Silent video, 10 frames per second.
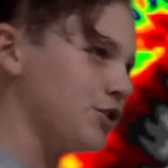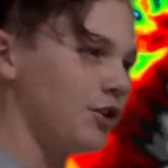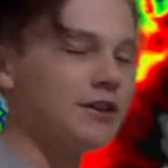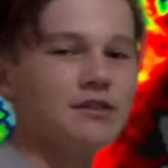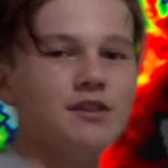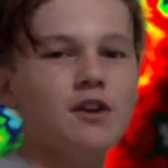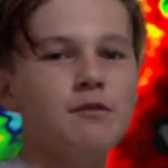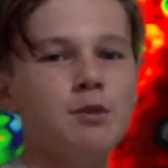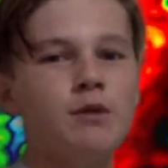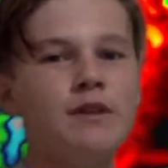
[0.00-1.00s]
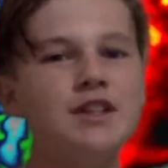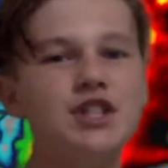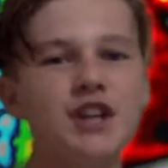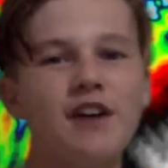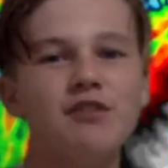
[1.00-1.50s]
got itself moving
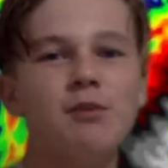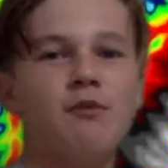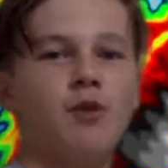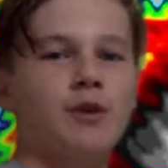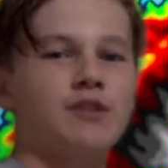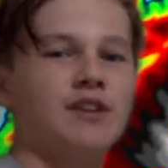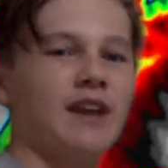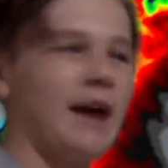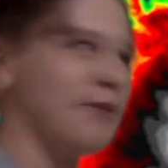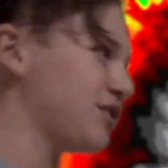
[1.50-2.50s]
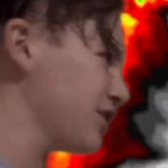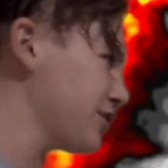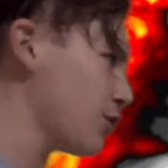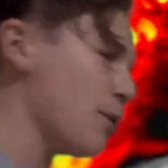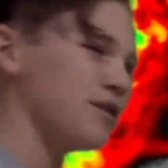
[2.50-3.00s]
just before its collapse. This
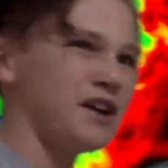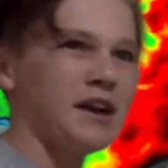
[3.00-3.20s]
storm has had